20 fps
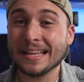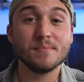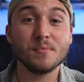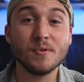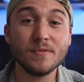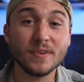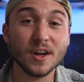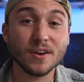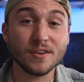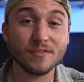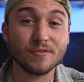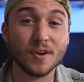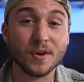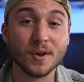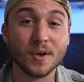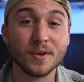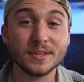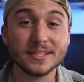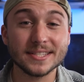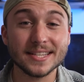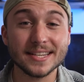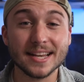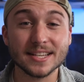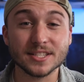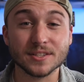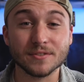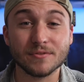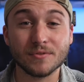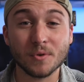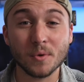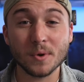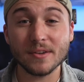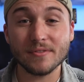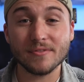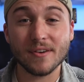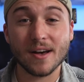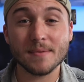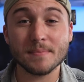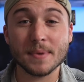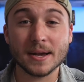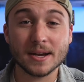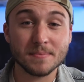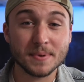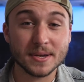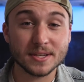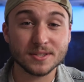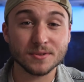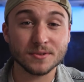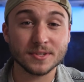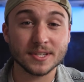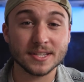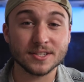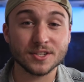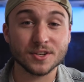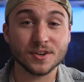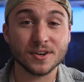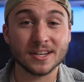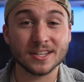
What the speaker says: Moving on to photo, this thing has a 45 megapixel sensor.